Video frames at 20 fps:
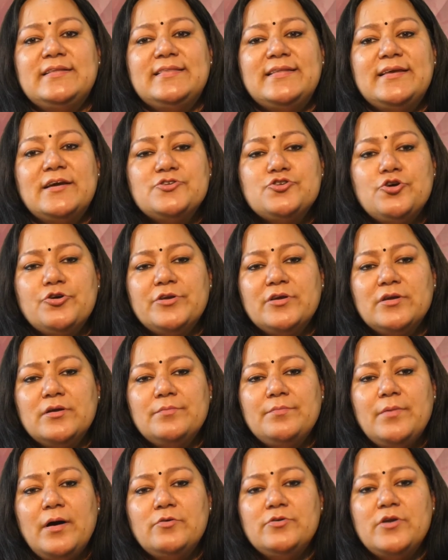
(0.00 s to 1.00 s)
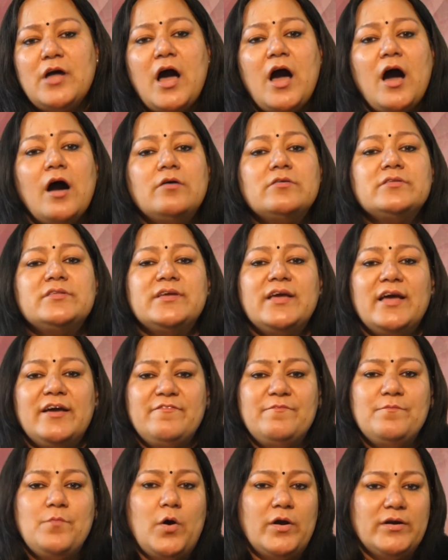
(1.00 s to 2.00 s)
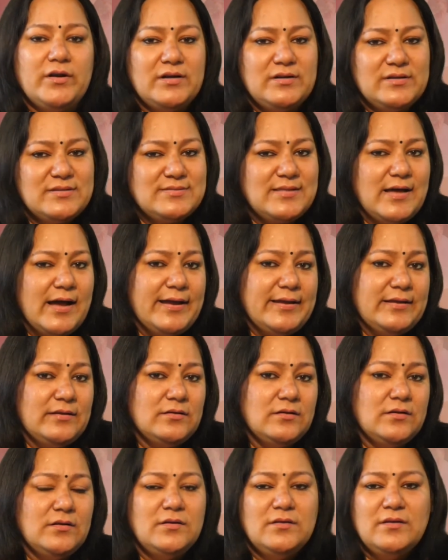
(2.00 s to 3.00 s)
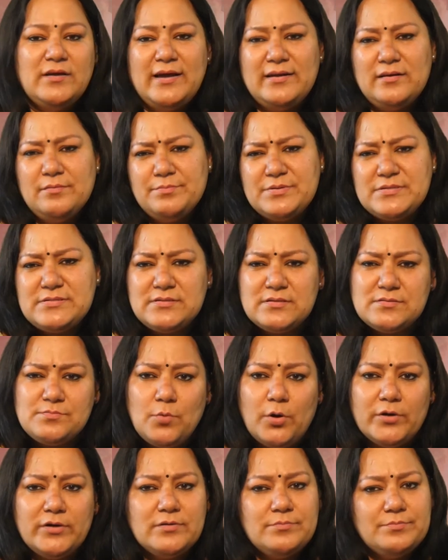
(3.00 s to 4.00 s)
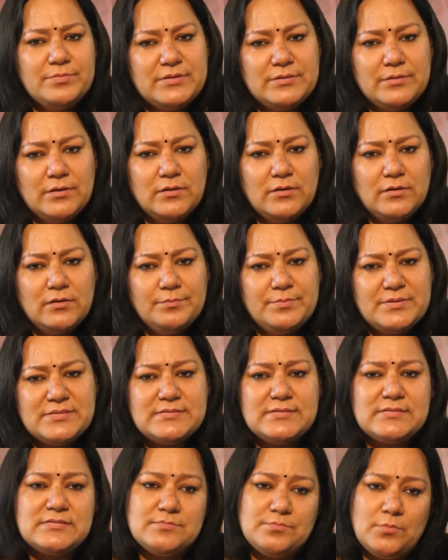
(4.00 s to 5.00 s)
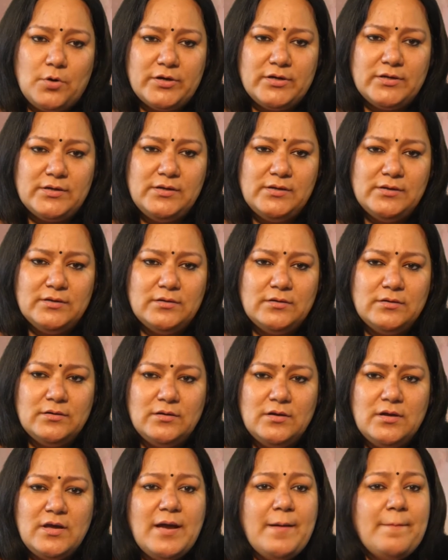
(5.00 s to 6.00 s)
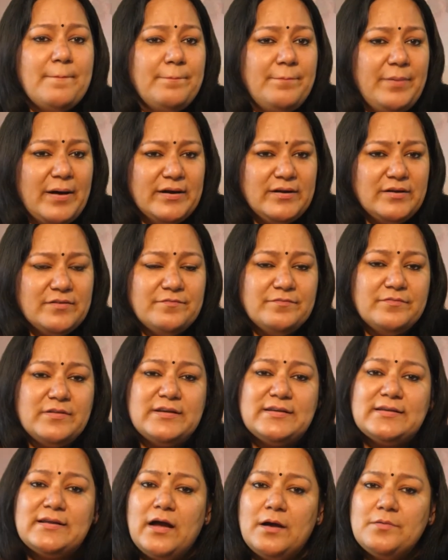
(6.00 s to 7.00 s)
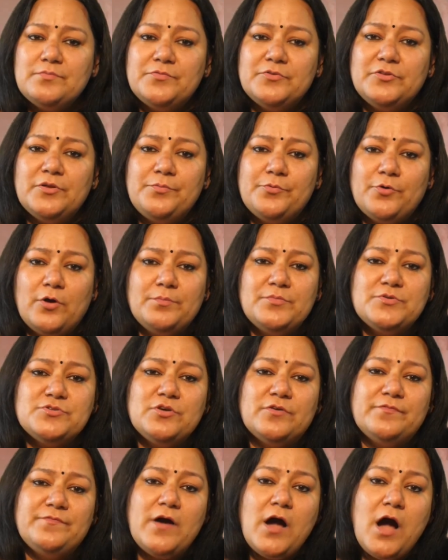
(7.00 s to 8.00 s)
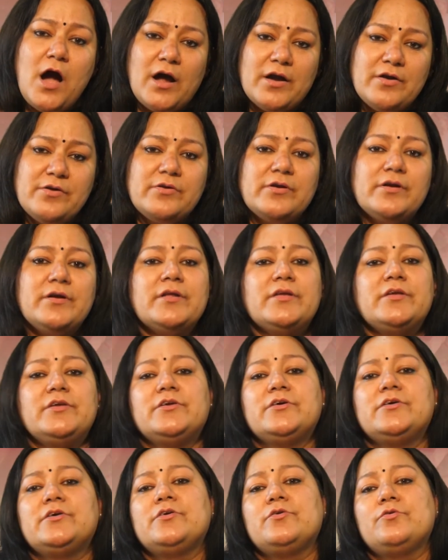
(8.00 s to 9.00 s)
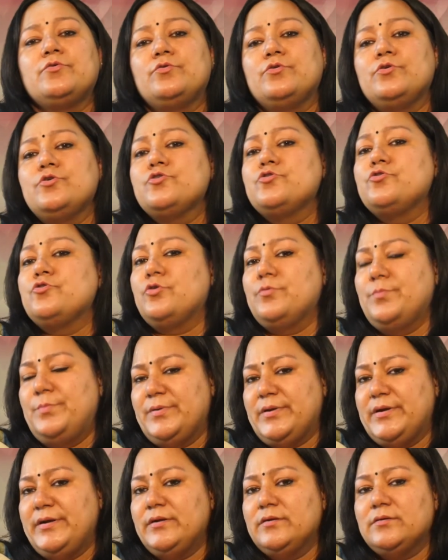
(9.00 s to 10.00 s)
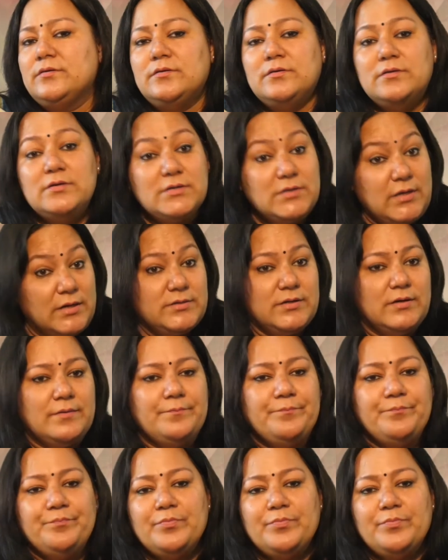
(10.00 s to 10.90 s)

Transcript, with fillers: they are talking about how they have modern design and a business modern uh, business model but it comes with the promise of a 100 year old corporate tata